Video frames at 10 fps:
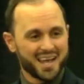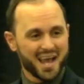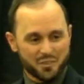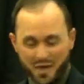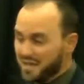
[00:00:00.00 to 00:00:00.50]

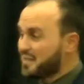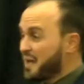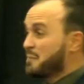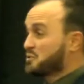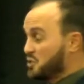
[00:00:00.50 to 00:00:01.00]
And thank you
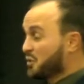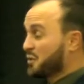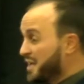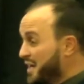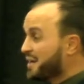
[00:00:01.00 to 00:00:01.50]
that I'm still
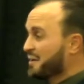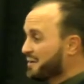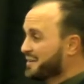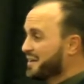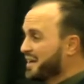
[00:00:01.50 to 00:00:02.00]

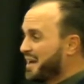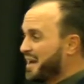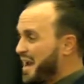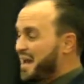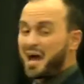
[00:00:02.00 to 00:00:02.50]
here
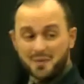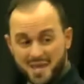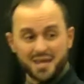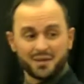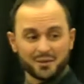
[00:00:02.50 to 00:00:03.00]
and I'm
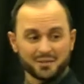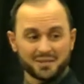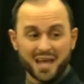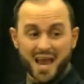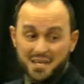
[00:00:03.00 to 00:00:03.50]
healed
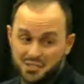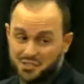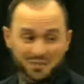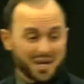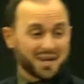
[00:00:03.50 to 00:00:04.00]
and you
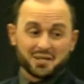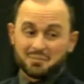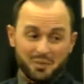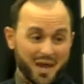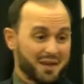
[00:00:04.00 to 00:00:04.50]
still got a
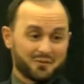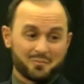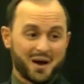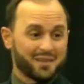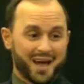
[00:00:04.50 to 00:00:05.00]
good plan for
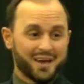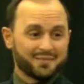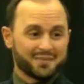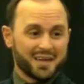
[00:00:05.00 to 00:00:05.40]
my life.